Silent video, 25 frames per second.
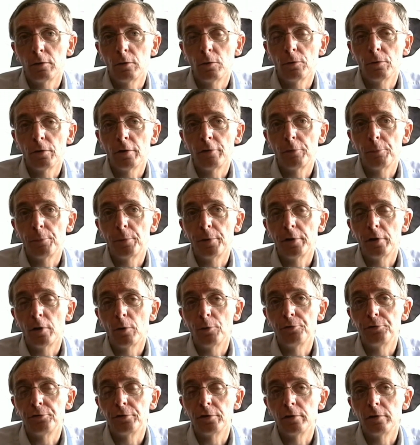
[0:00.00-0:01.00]
You know, everybody
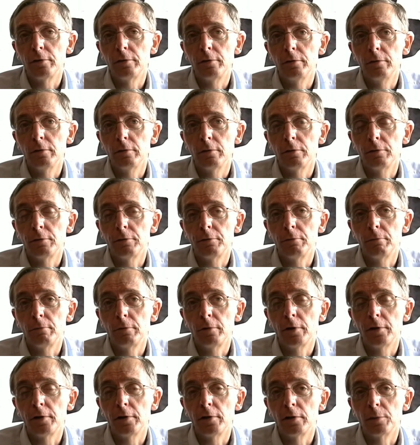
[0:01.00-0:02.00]
always said
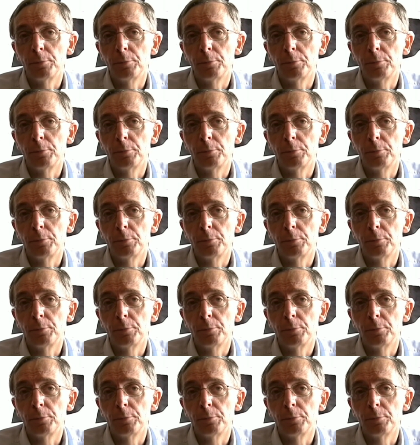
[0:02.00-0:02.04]
getting